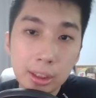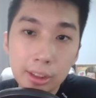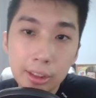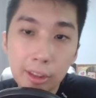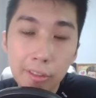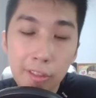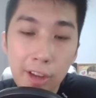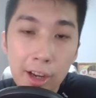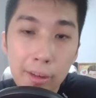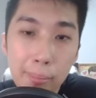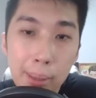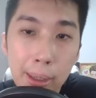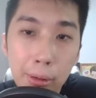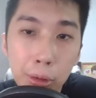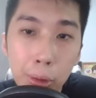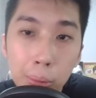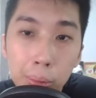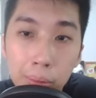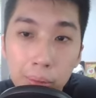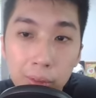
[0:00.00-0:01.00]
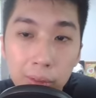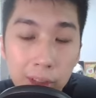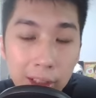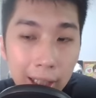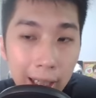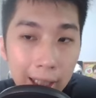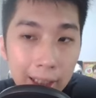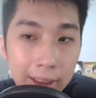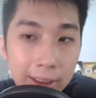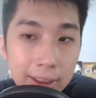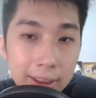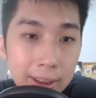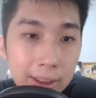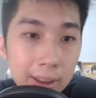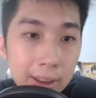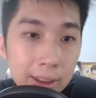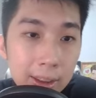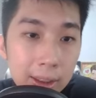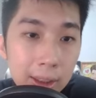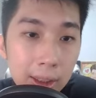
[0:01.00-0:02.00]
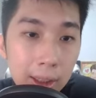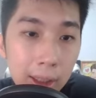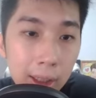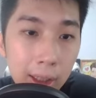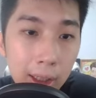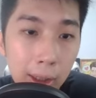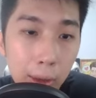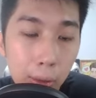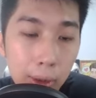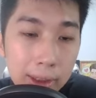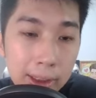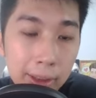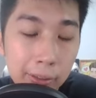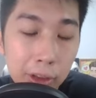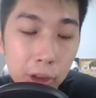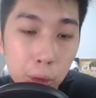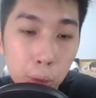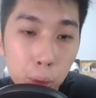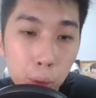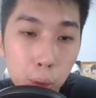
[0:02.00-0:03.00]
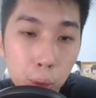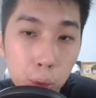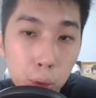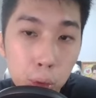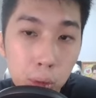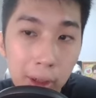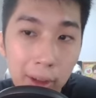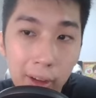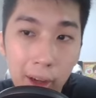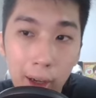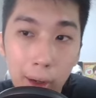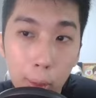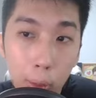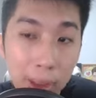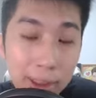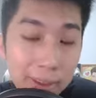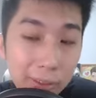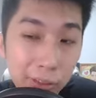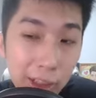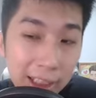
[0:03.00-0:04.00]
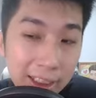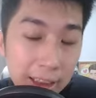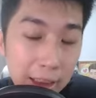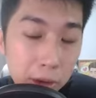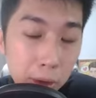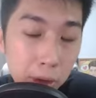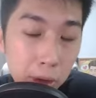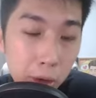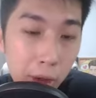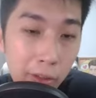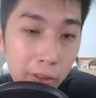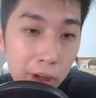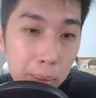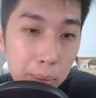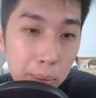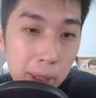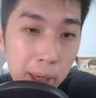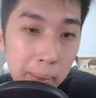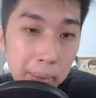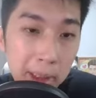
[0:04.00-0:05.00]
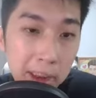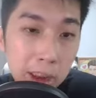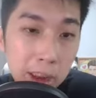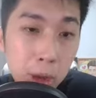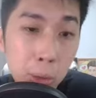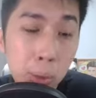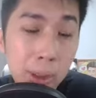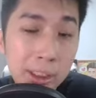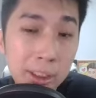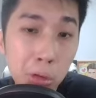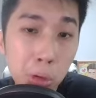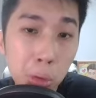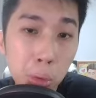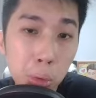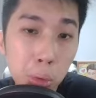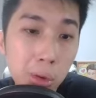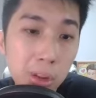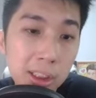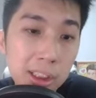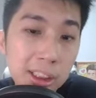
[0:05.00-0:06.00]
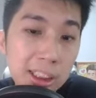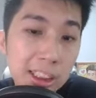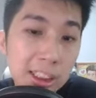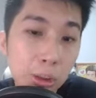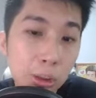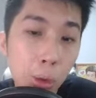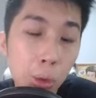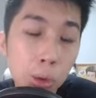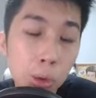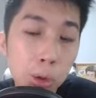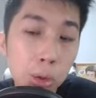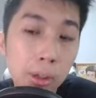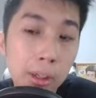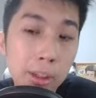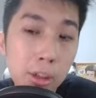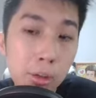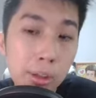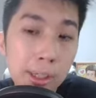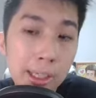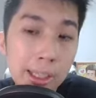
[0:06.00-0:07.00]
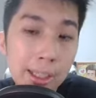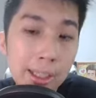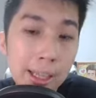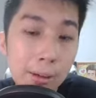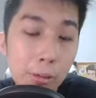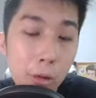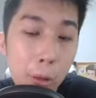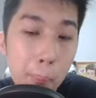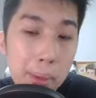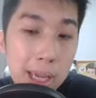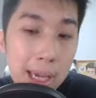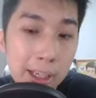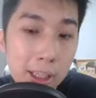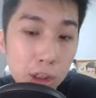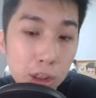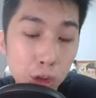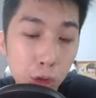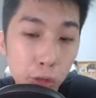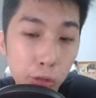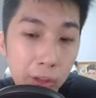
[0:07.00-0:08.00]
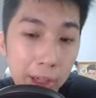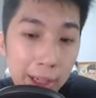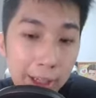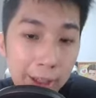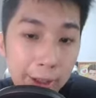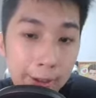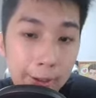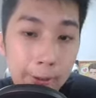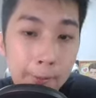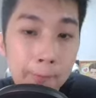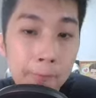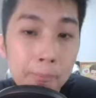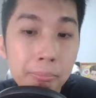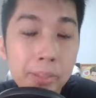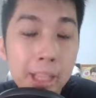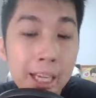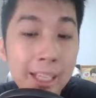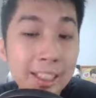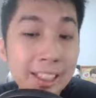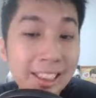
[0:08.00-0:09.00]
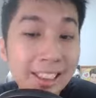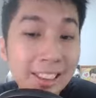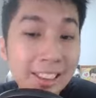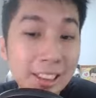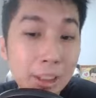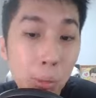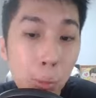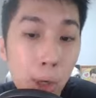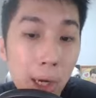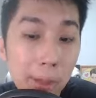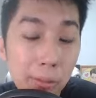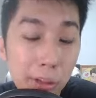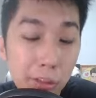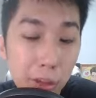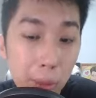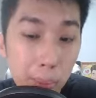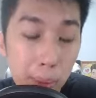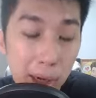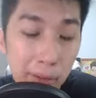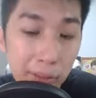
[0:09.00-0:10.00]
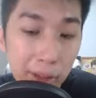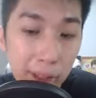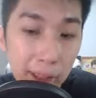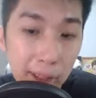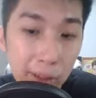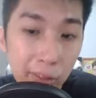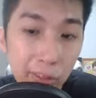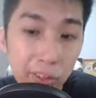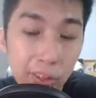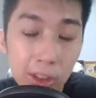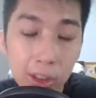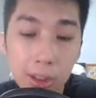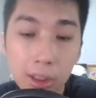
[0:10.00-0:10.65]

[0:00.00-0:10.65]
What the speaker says: The 5 bedroom luxe, 1722 square, 1561 square feet, pre-harmonization 1722. This is also the unit that will be at the show flat, and this is the one with the private lift.